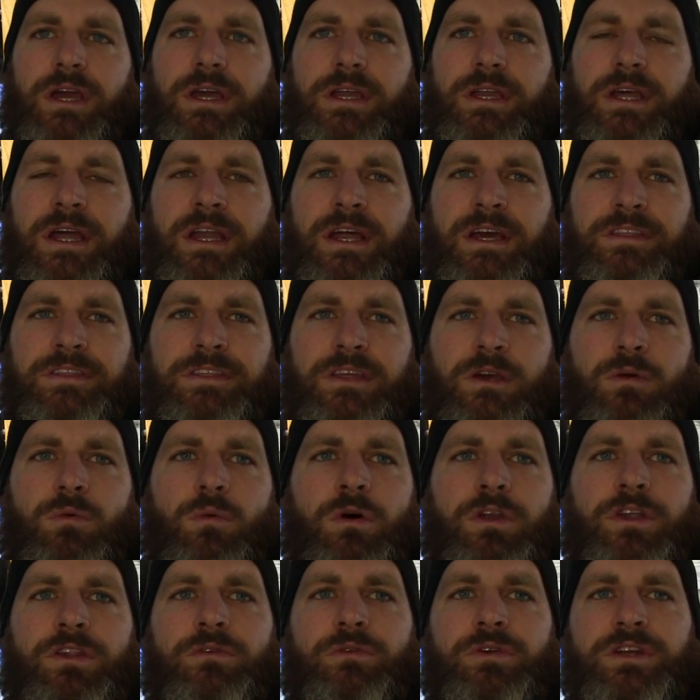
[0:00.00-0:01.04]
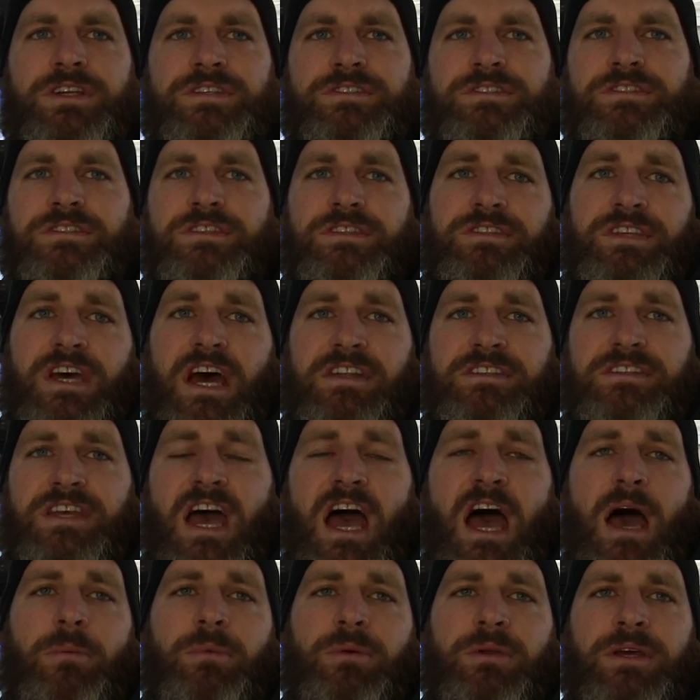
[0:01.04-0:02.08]
And I think one of the reasons that that's
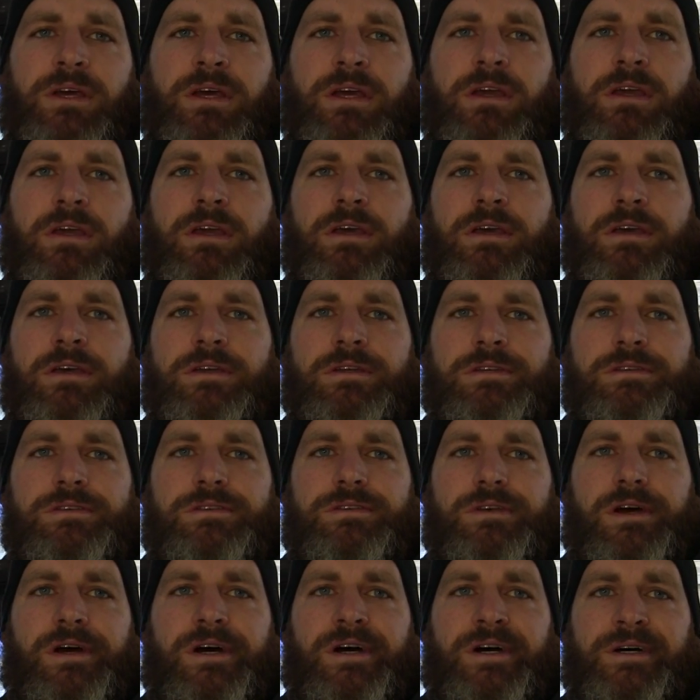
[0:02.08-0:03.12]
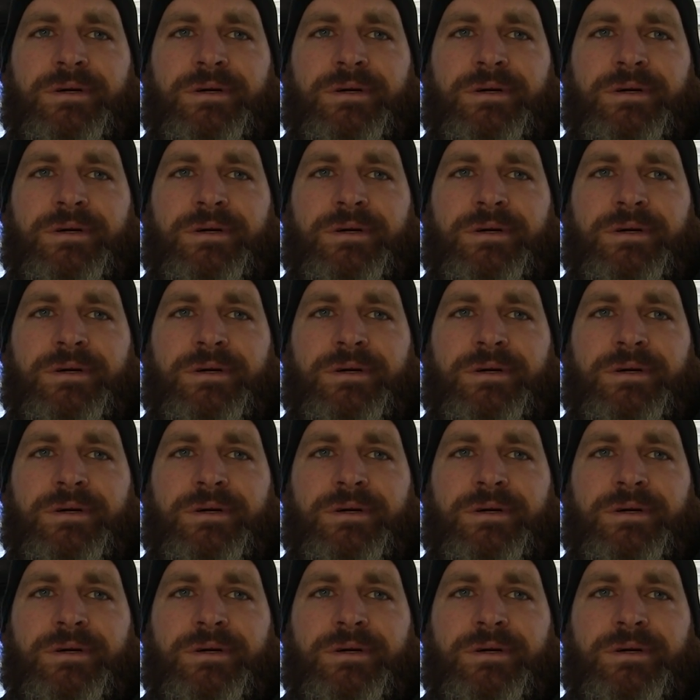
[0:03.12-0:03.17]
happening is